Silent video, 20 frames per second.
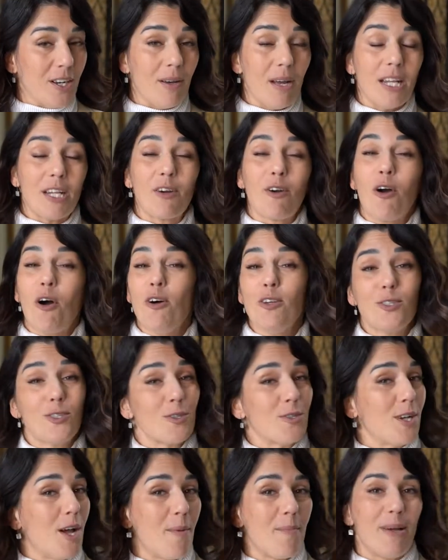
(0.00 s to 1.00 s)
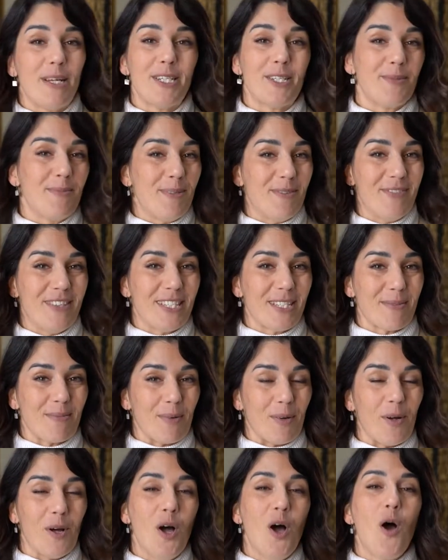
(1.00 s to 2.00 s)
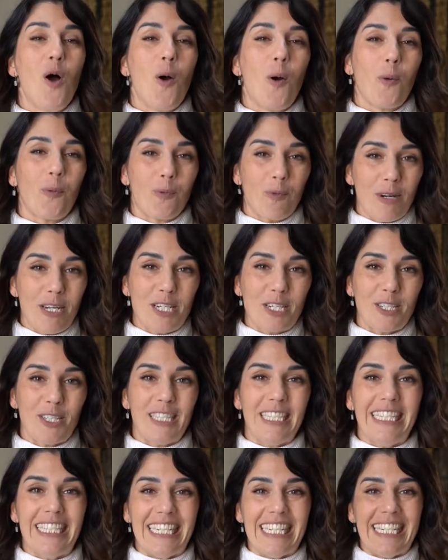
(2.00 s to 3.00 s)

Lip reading: and they're also not meant to be visible. Originally, the